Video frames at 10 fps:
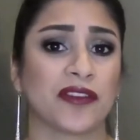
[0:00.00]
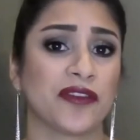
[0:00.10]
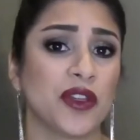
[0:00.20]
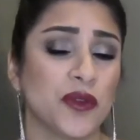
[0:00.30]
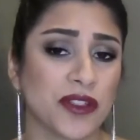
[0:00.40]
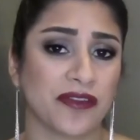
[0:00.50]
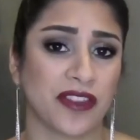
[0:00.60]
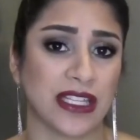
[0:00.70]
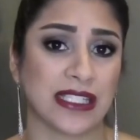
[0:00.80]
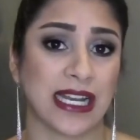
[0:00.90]
reviews of
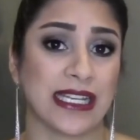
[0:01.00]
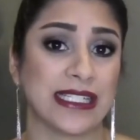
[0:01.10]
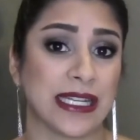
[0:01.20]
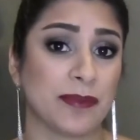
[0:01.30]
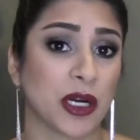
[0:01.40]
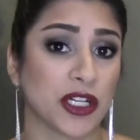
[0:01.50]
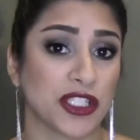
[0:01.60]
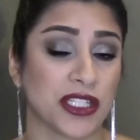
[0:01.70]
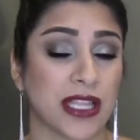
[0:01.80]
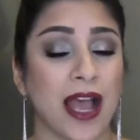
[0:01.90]
things that I did purchase.